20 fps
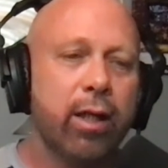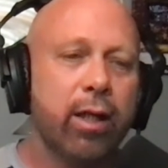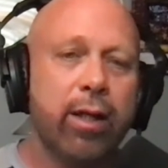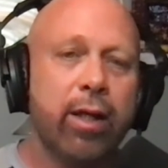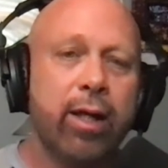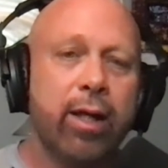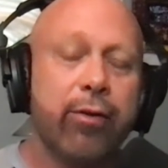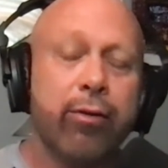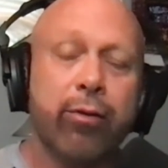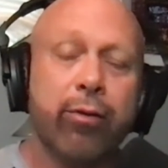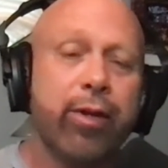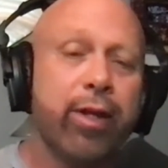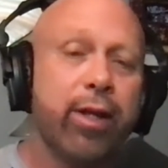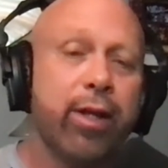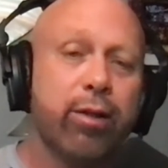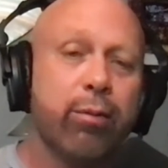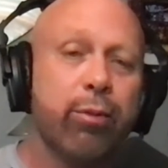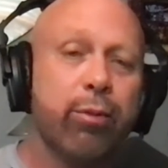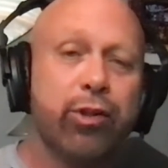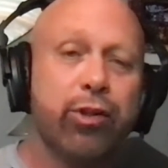I don't
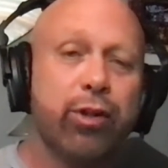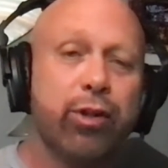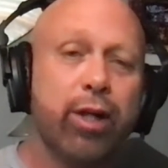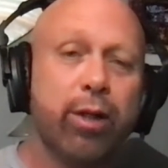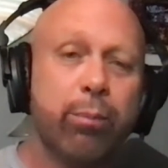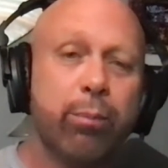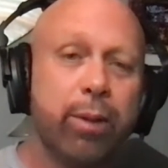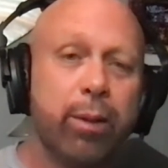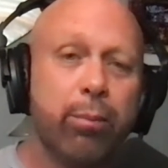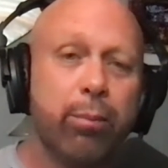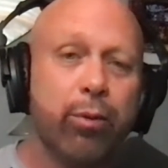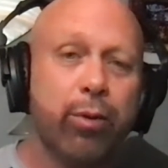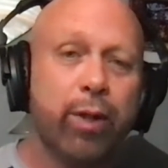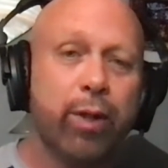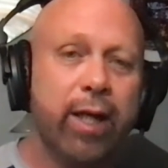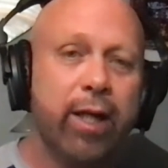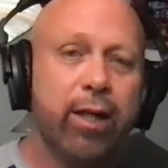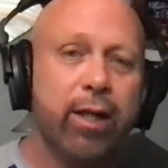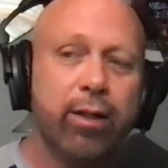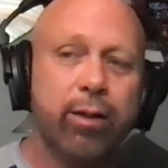think the majority of people
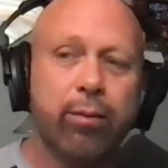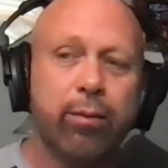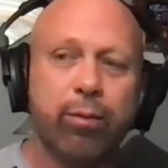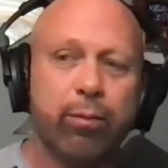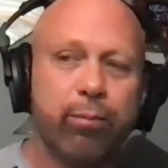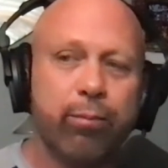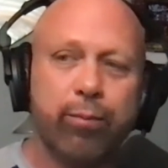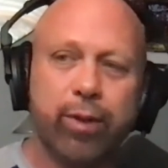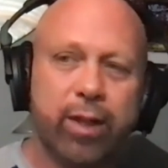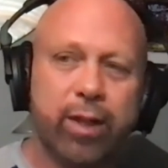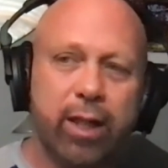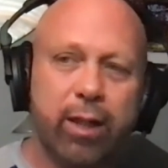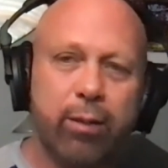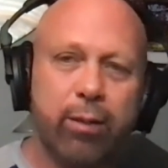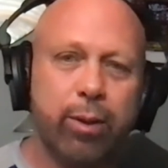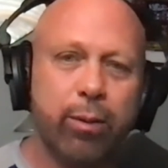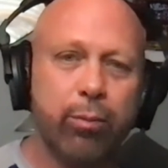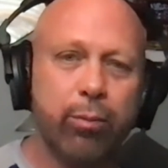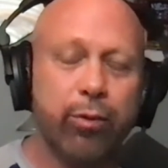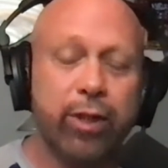hate gay
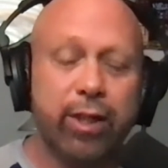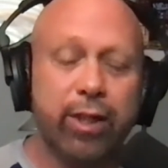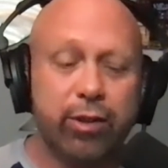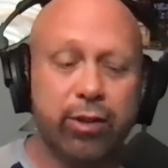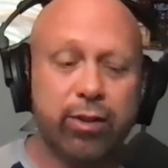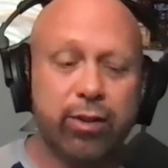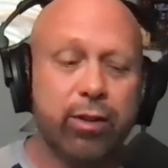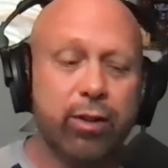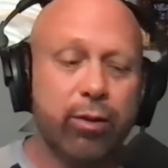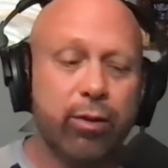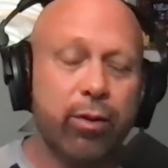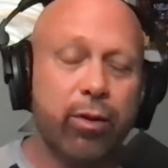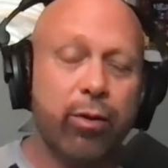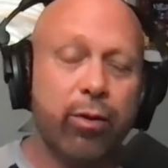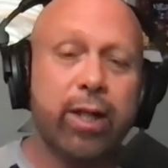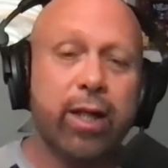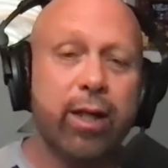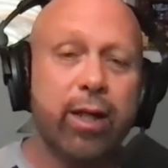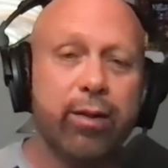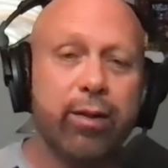people. They just go,
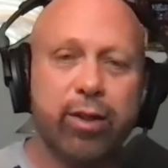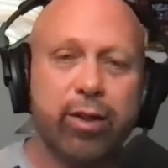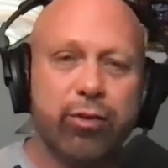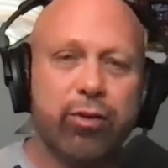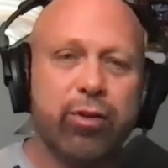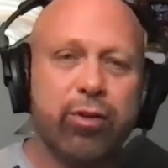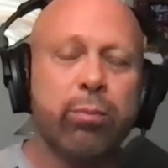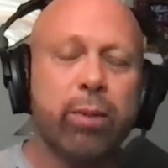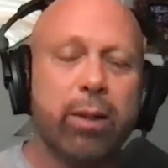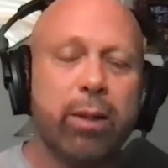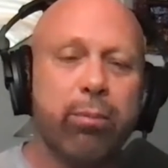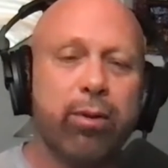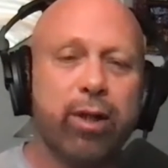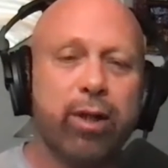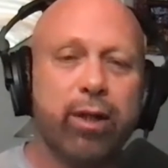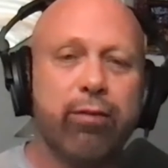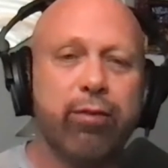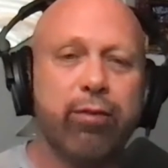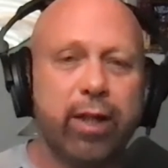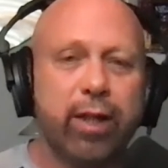okay, this is my
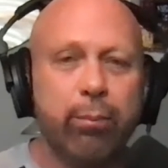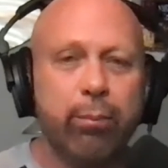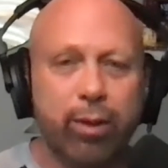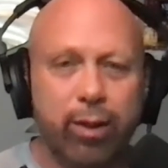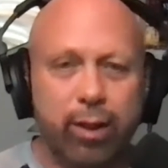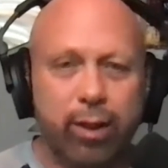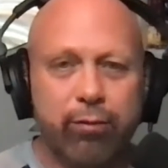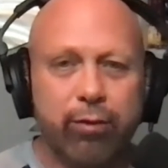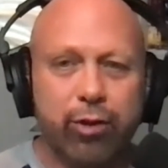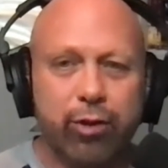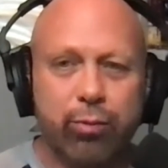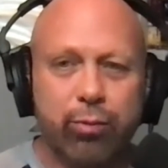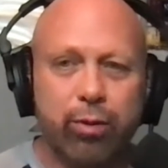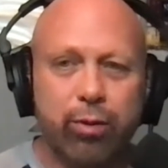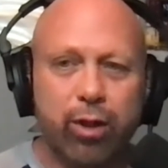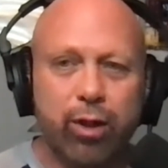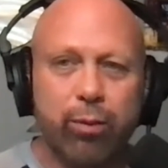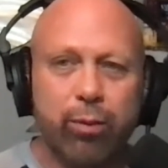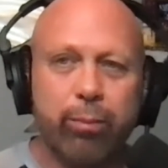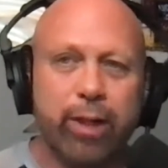belief, and I believe it's
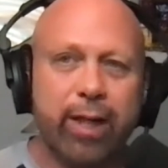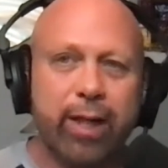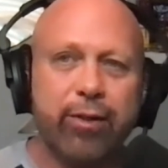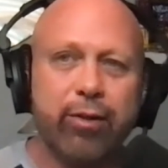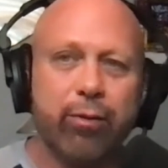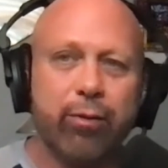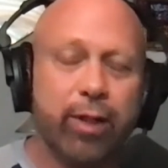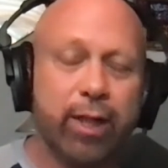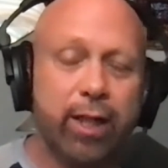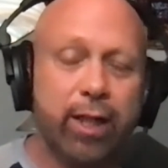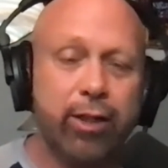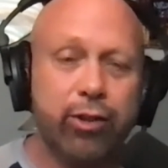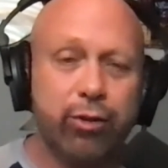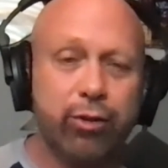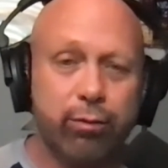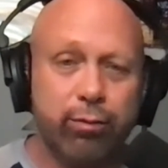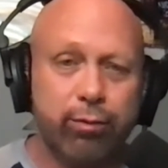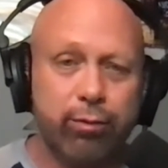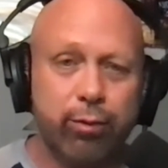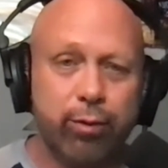wrong, but I don't hate
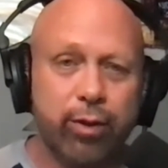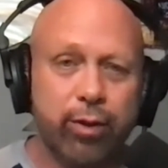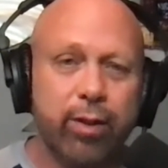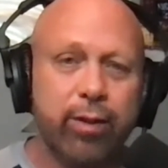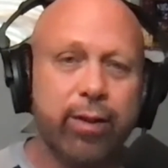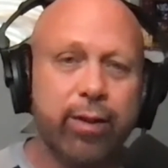you for it.